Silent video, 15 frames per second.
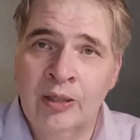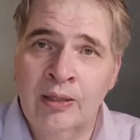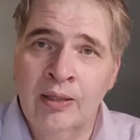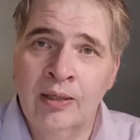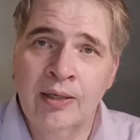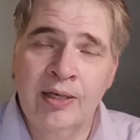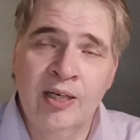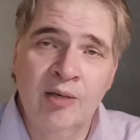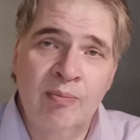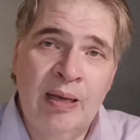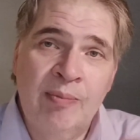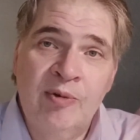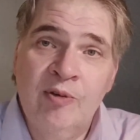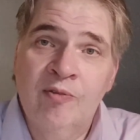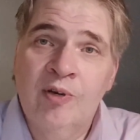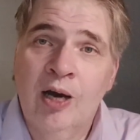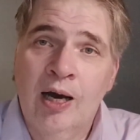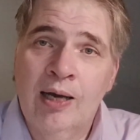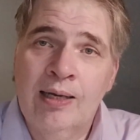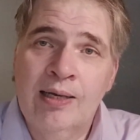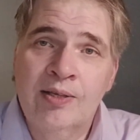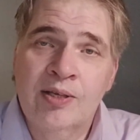Maybe you've
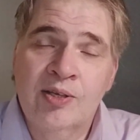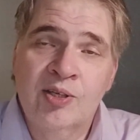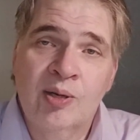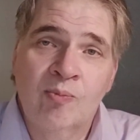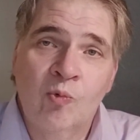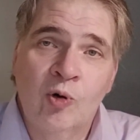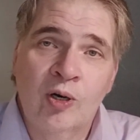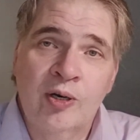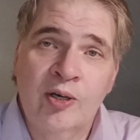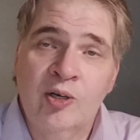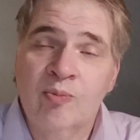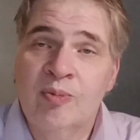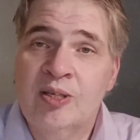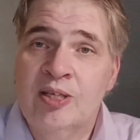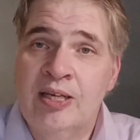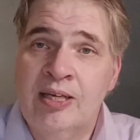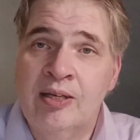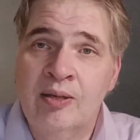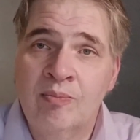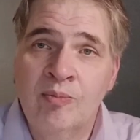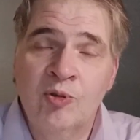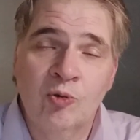gone into somewhere,
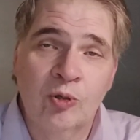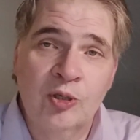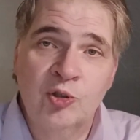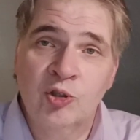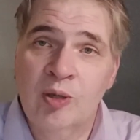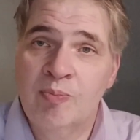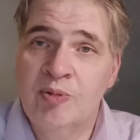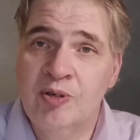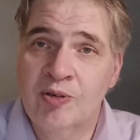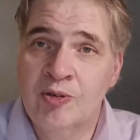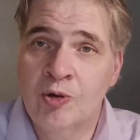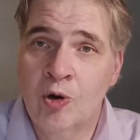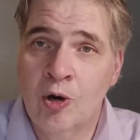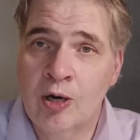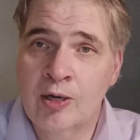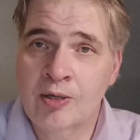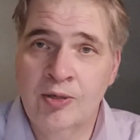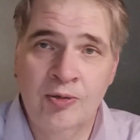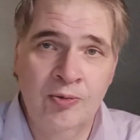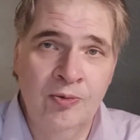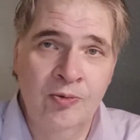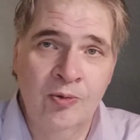museums or trips you took
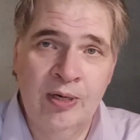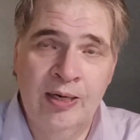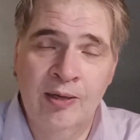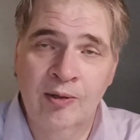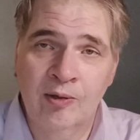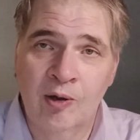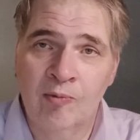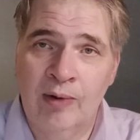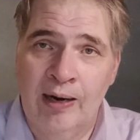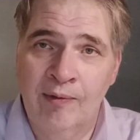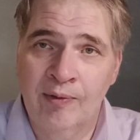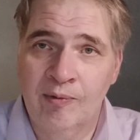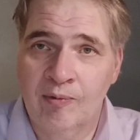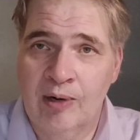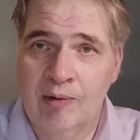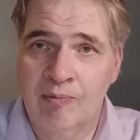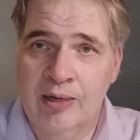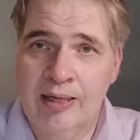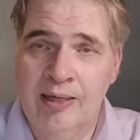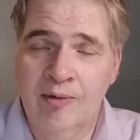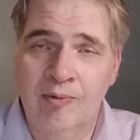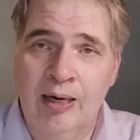to around
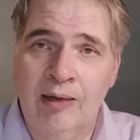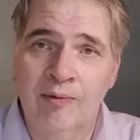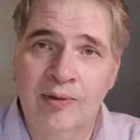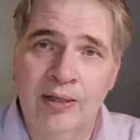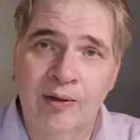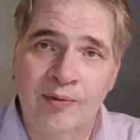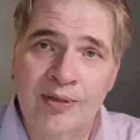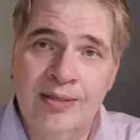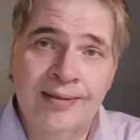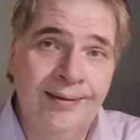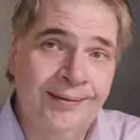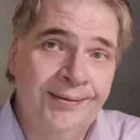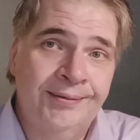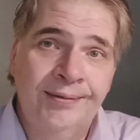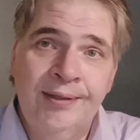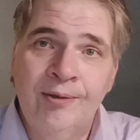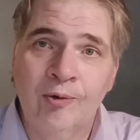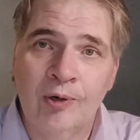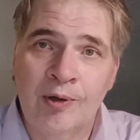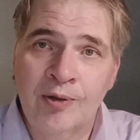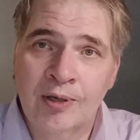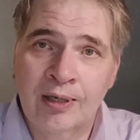this country
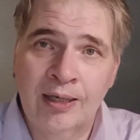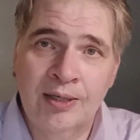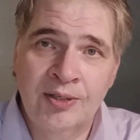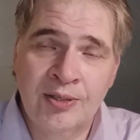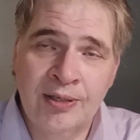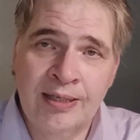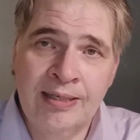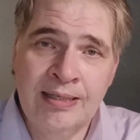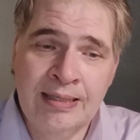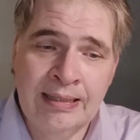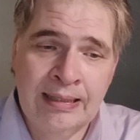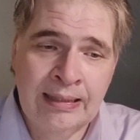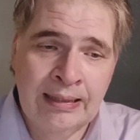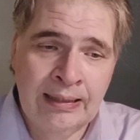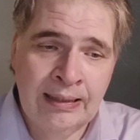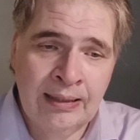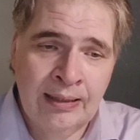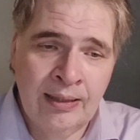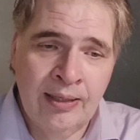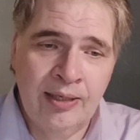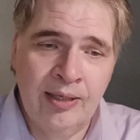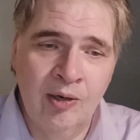or other countries.
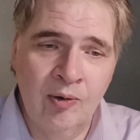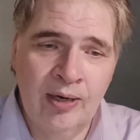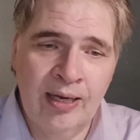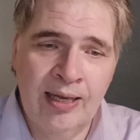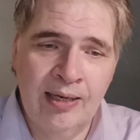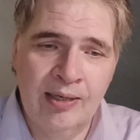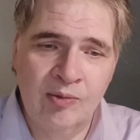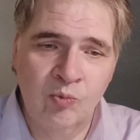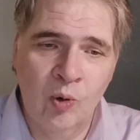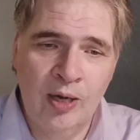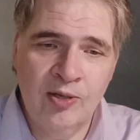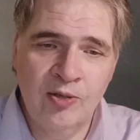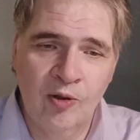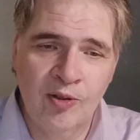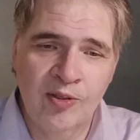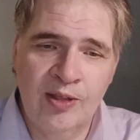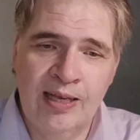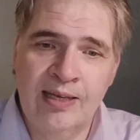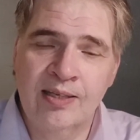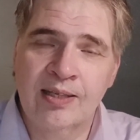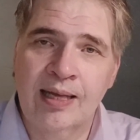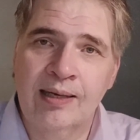Again, is what's those
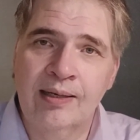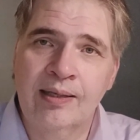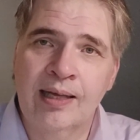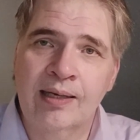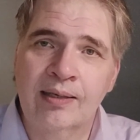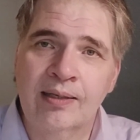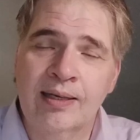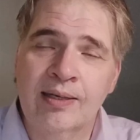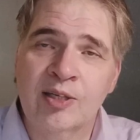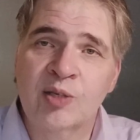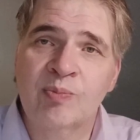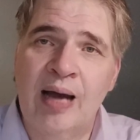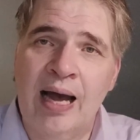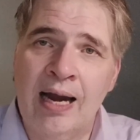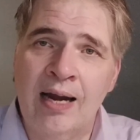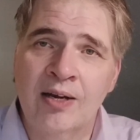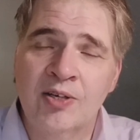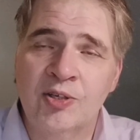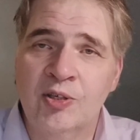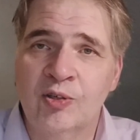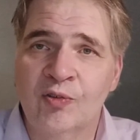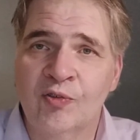things that inspires
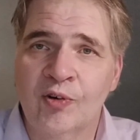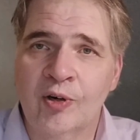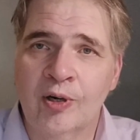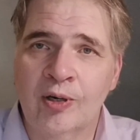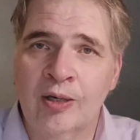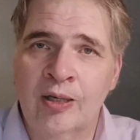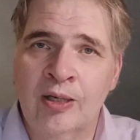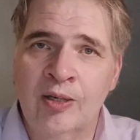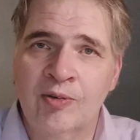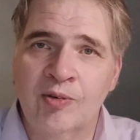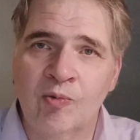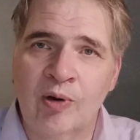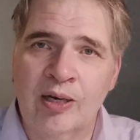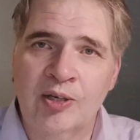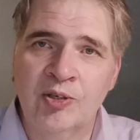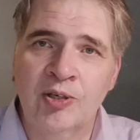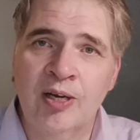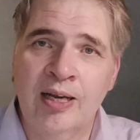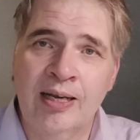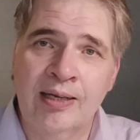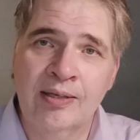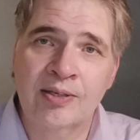you for running
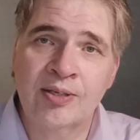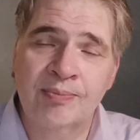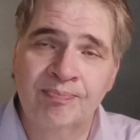trains.